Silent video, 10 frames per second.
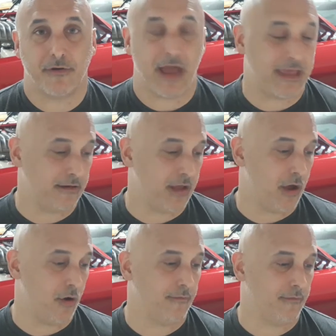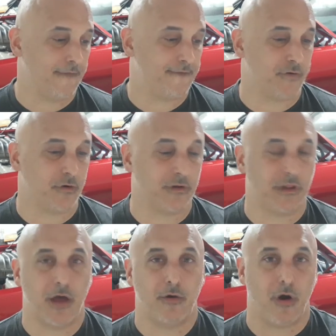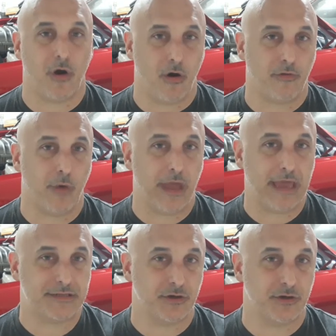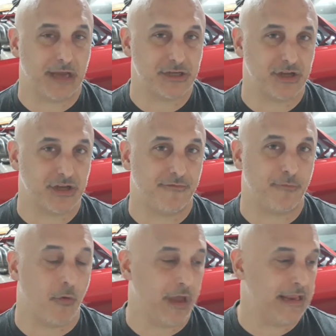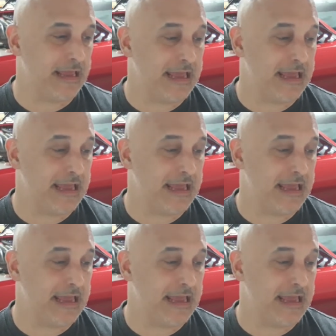I can go full load all the way to my shift point